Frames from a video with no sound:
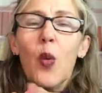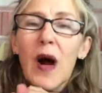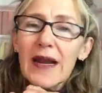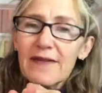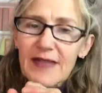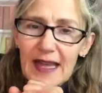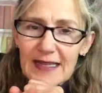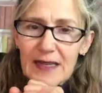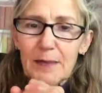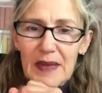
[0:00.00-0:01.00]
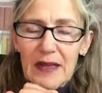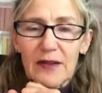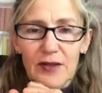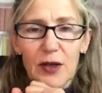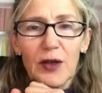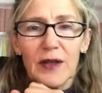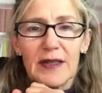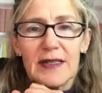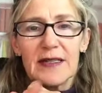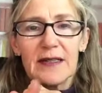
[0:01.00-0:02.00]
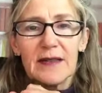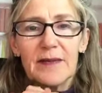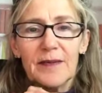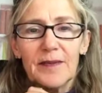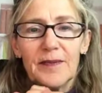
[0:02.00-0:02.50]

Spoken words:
What if that's a bill of goods?